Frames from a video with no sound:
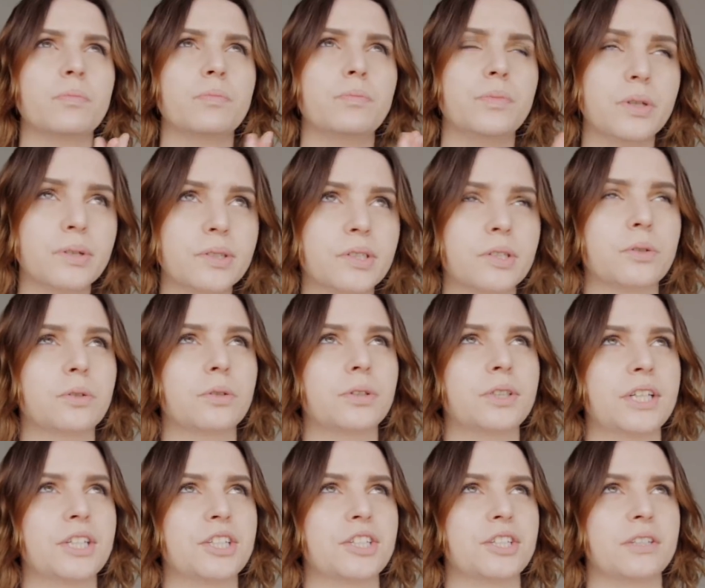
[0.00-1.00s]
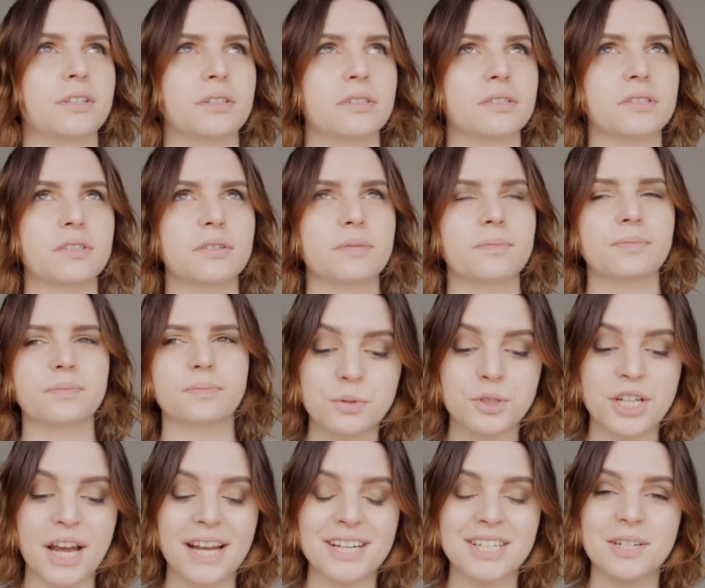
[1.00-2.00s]
Music auditions. I was
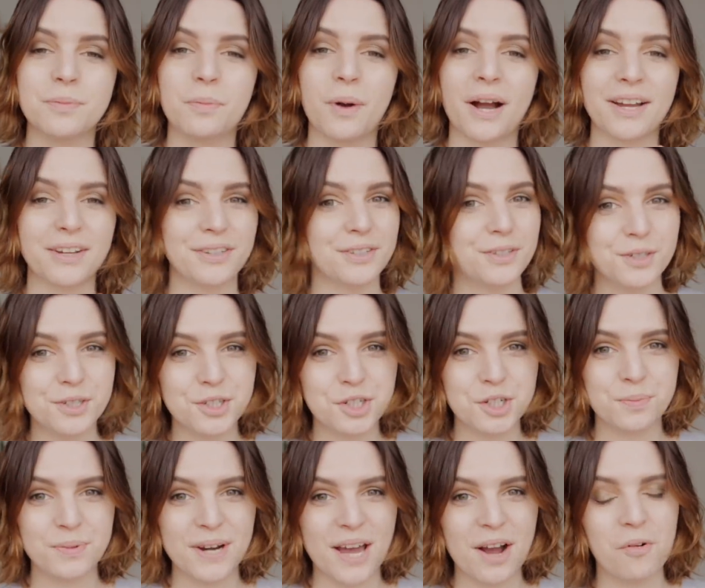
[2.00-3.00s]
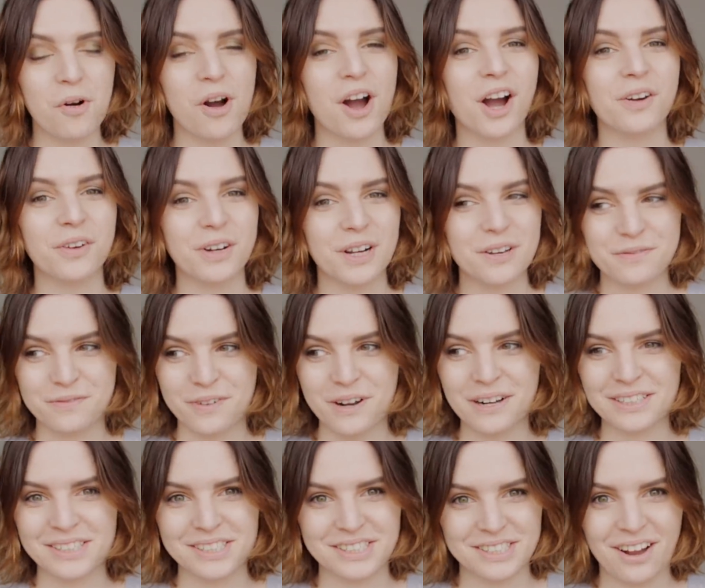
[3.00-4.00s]
rejected by a YouTube network when I
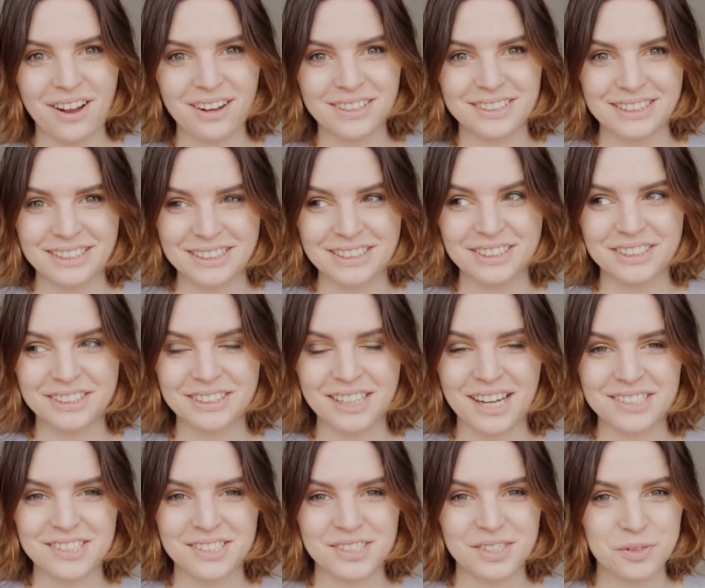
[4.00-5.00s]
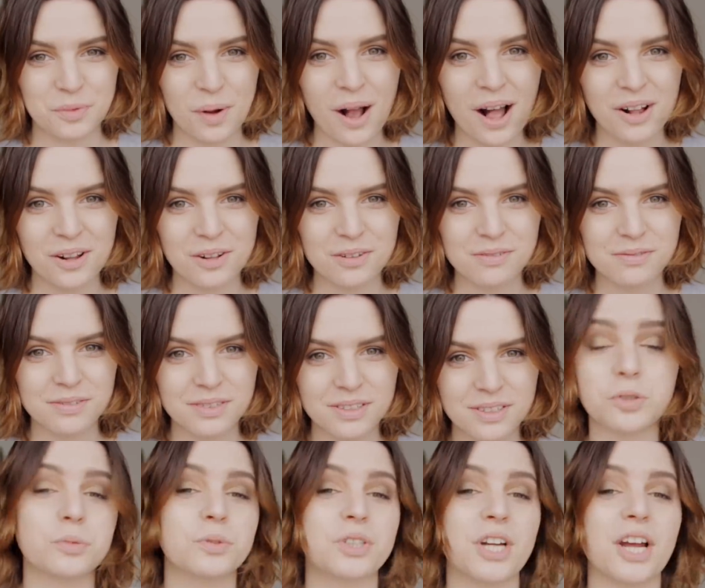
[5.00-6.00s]
first started in 2012. I was
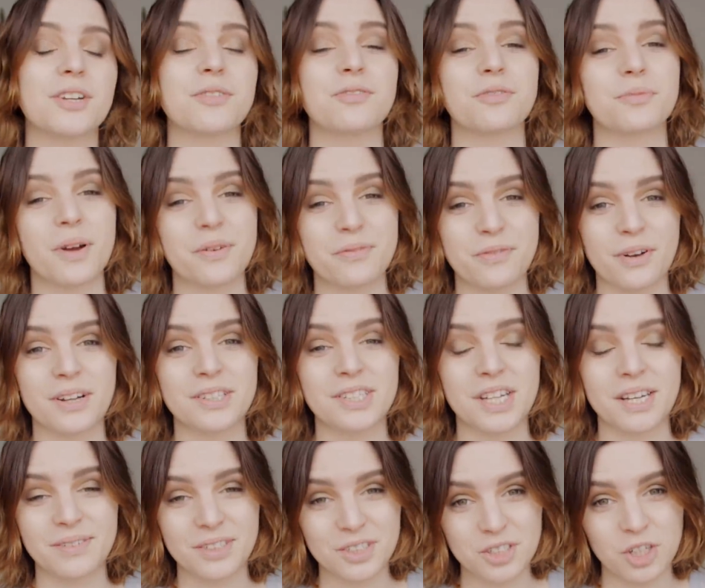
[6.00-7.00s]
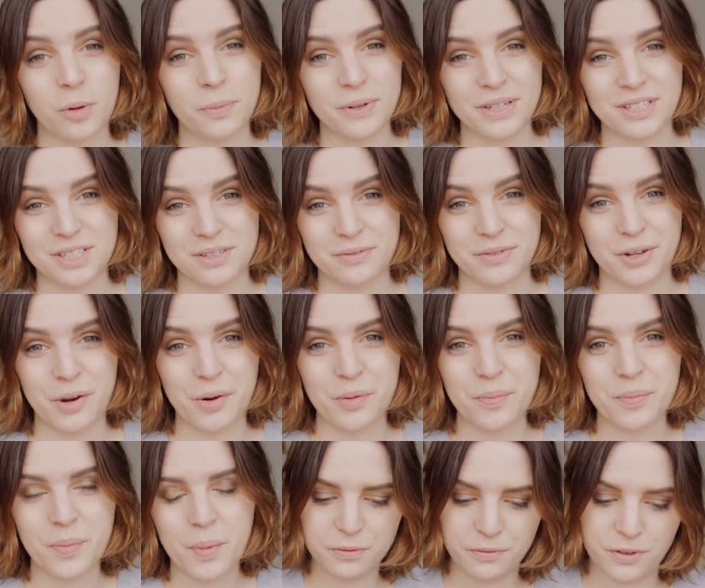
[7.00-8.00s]
also rejected for my first ever job interview.
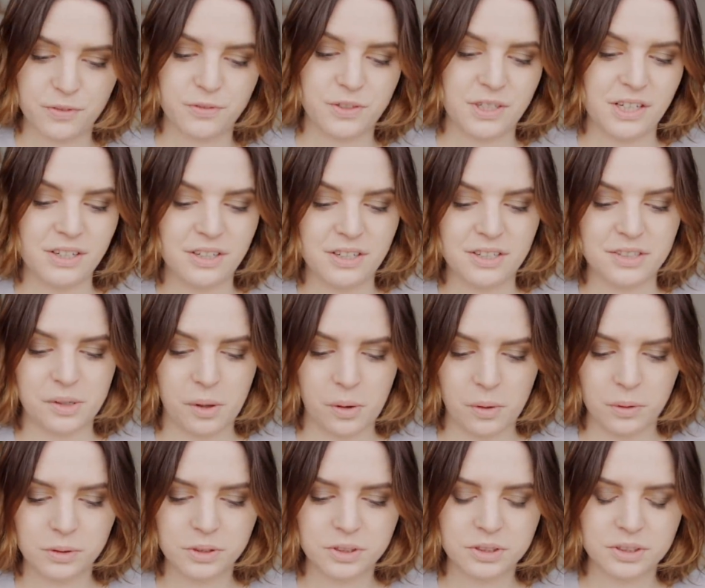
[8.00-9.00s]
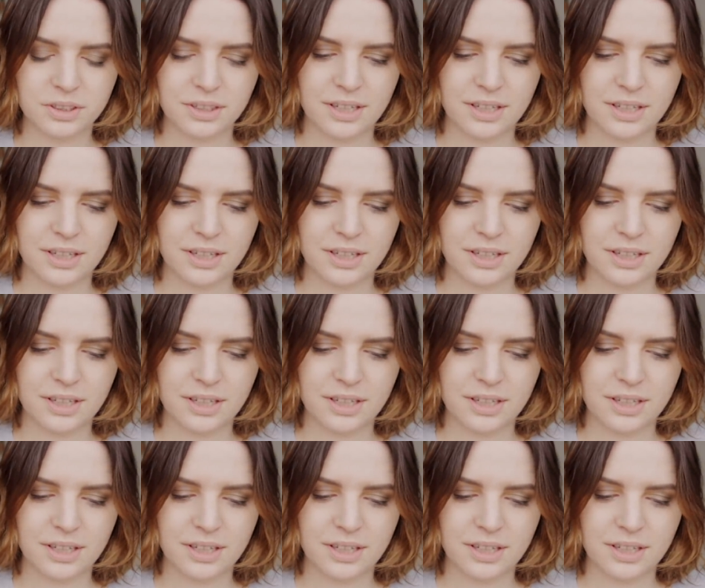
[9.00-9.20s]
I was 15 years old,